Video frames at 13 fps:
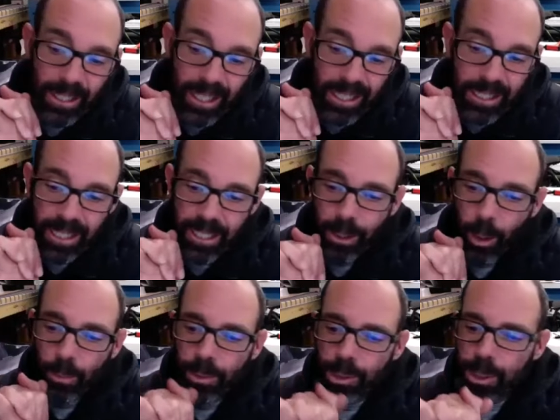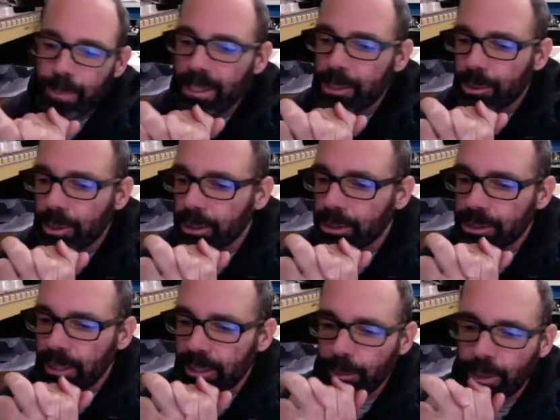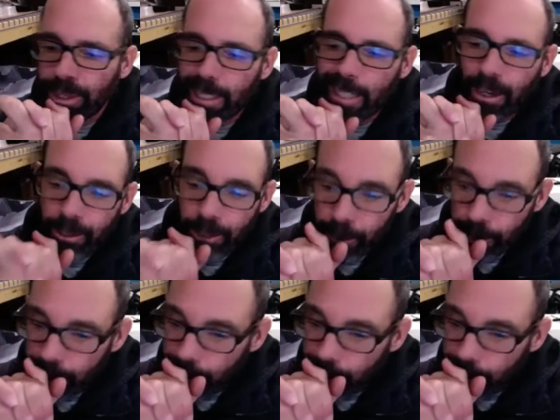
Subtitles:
It's like over speed drills, like running downhill, you